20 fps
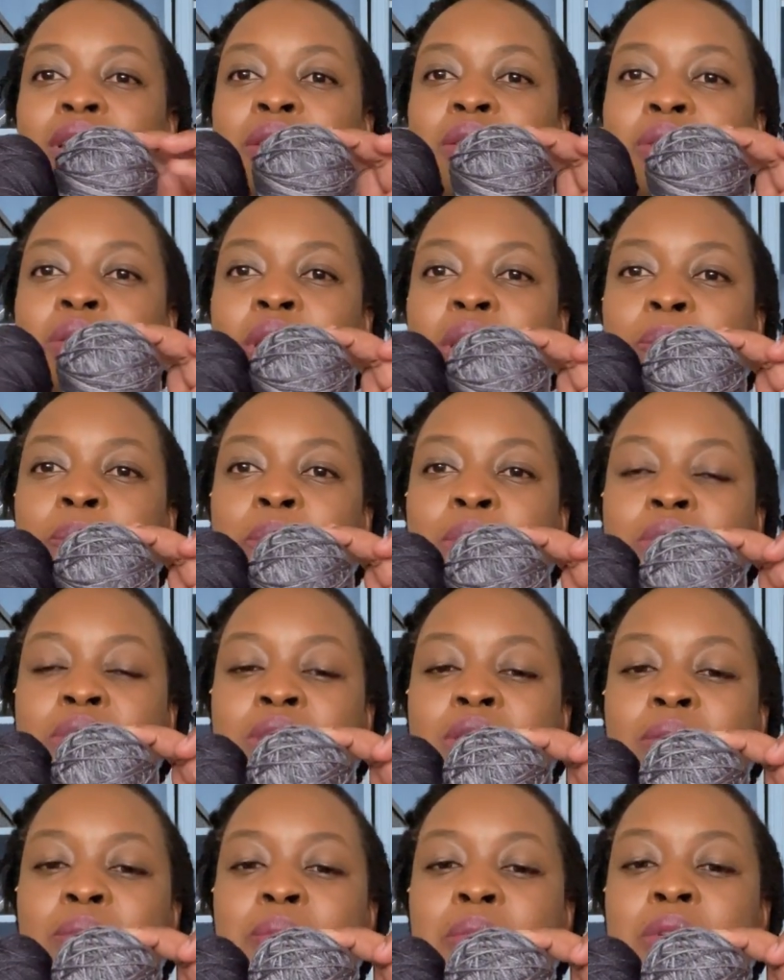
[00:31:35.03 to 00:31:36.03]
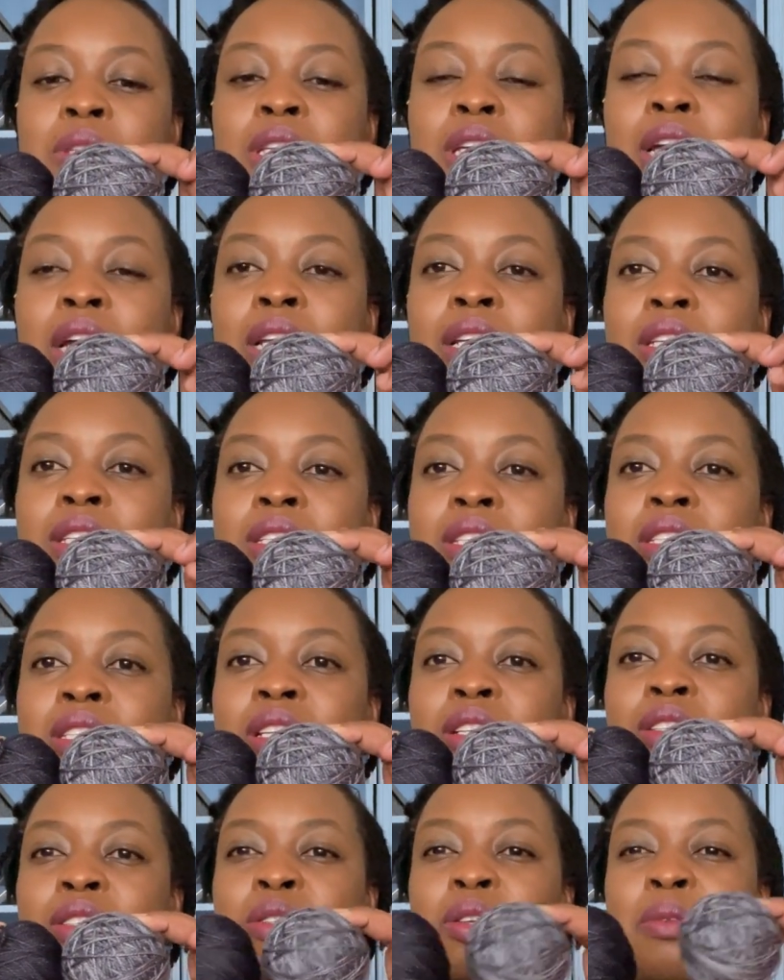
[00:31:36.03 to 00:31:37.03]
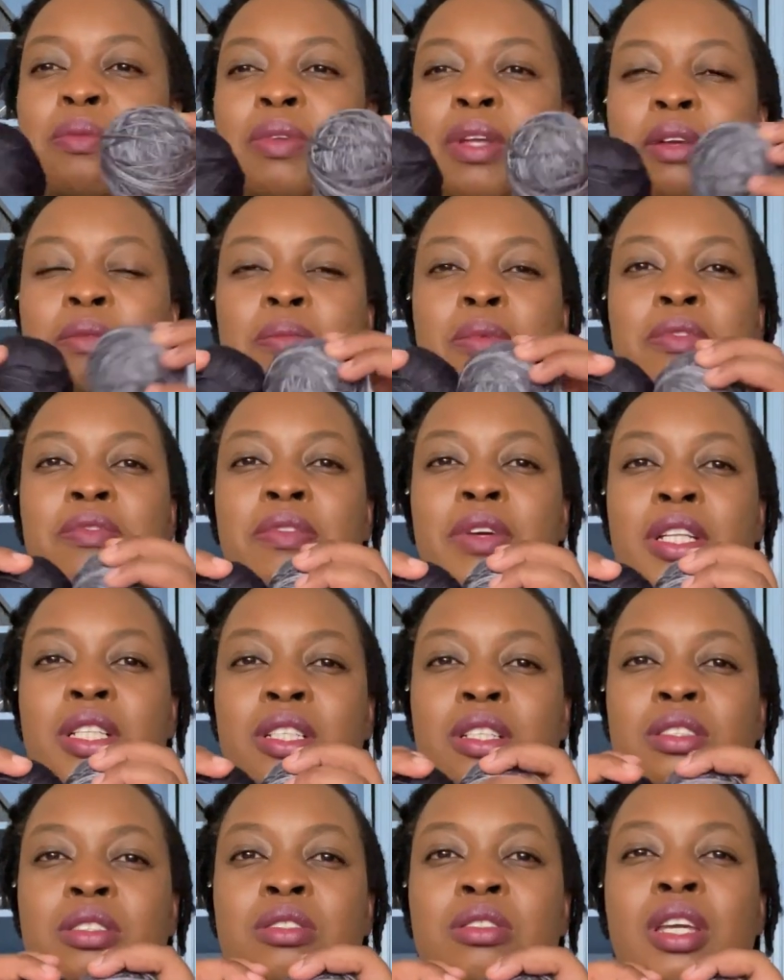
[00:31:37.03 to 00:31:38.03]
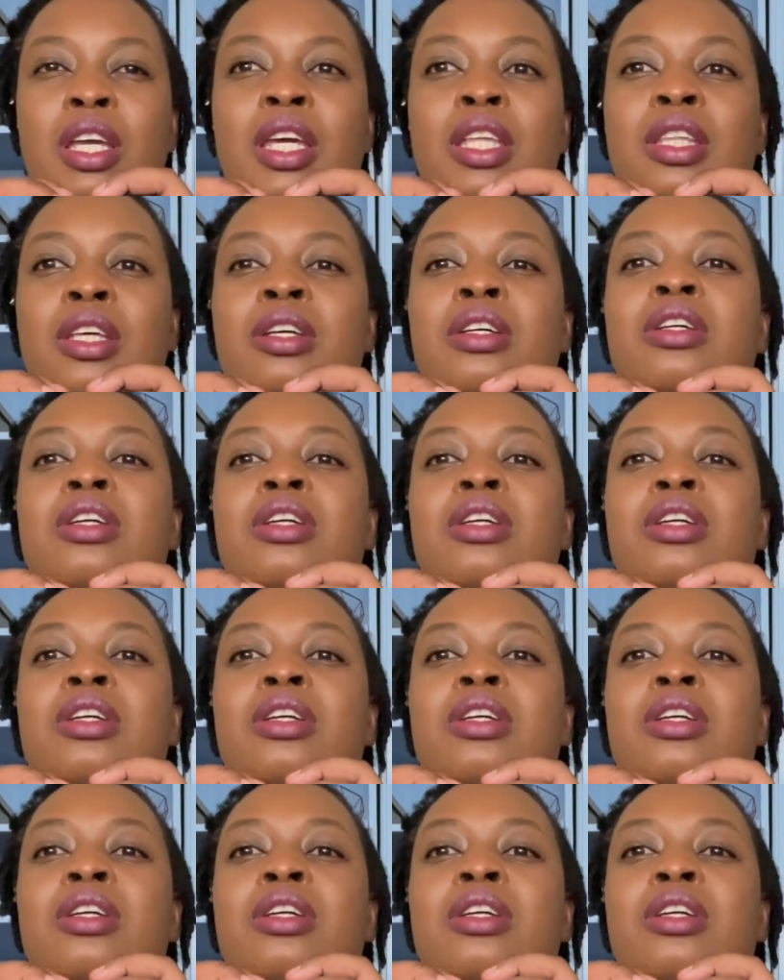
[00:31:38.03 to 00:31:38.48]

So I'll be using both colors. They'll sort of like be faded together.